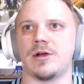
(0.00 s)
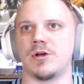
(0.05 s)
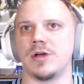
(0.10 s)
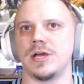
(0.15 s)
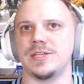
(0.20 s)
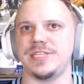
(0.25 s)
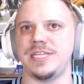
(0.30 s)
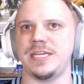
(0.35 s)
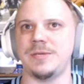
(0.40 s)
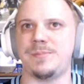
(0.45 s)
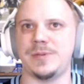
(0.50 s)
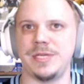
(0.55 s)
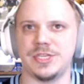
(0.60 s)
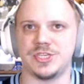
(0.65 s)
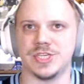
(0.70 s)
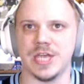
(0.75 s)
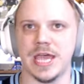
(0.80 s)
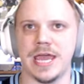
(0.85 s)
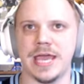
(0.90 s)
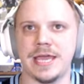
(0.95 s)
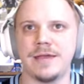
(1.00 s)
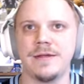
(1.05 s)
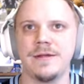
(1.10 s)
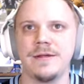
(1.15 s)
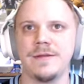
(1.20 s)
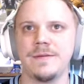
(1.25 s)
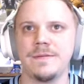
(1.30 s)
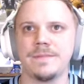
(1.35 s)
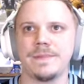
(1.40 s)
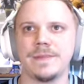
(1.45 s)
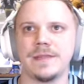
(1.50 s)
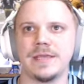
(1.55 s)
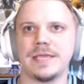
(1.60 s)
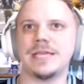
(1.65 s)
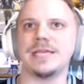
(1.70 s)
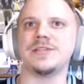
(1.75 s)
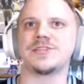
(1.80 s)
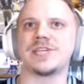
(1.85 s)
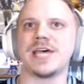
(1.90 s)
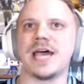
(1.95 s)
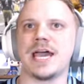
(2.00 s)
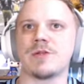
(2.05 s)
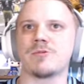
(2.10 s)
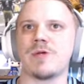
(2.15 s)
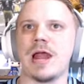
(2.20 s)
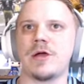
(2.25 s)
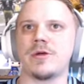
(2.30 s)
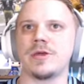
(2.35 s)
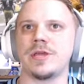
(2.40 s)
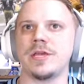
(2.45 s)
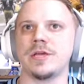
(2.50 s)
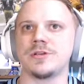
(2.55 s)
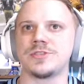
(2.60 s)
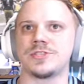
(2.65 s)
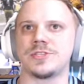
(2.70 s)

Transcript: or a DPJ inside route here.